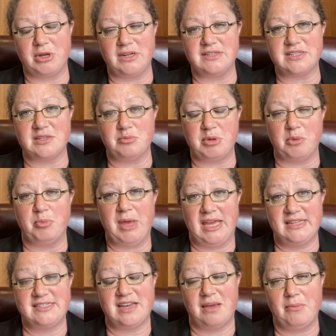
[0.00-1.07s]
put into the bill
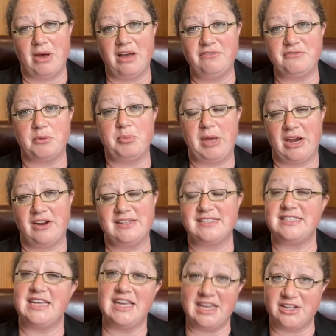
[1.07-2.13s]
paid time off for
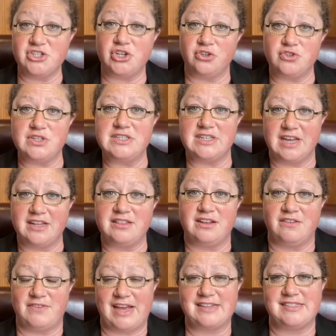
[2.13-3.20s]
parents taking children to get
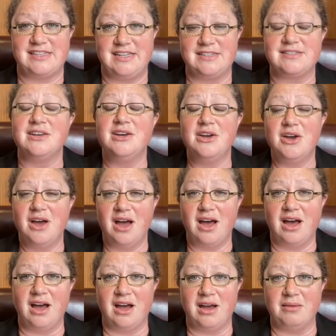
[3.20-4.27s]
their vaccines.
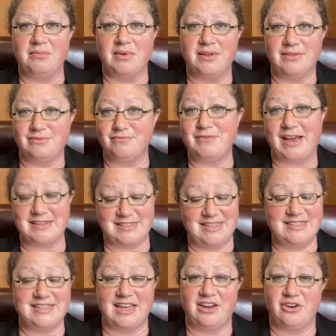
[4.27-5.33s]
Um,
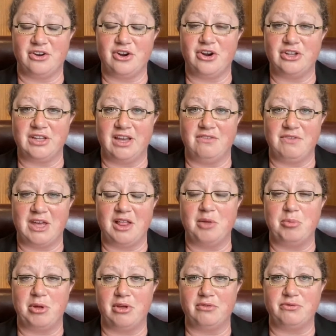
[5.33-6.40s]
vaccines again are currently
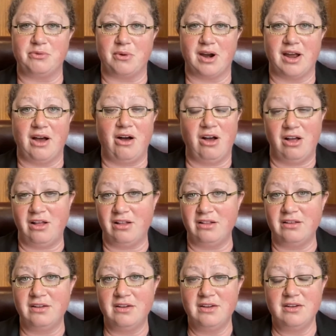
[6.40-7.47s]
available for
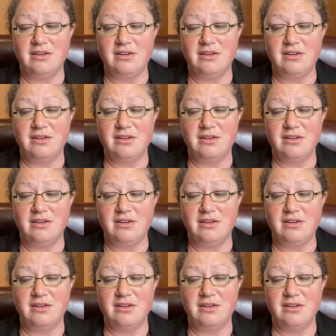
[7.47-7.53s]
all